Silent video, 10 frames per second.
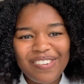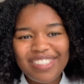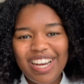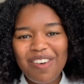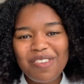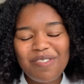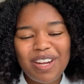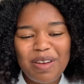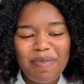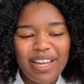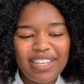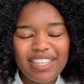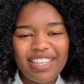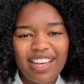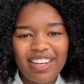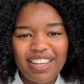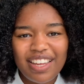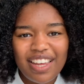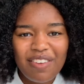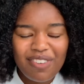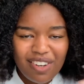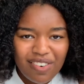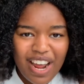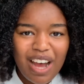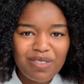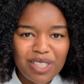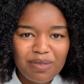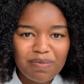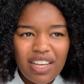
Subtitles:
definitely recommend getting it if you don't have it.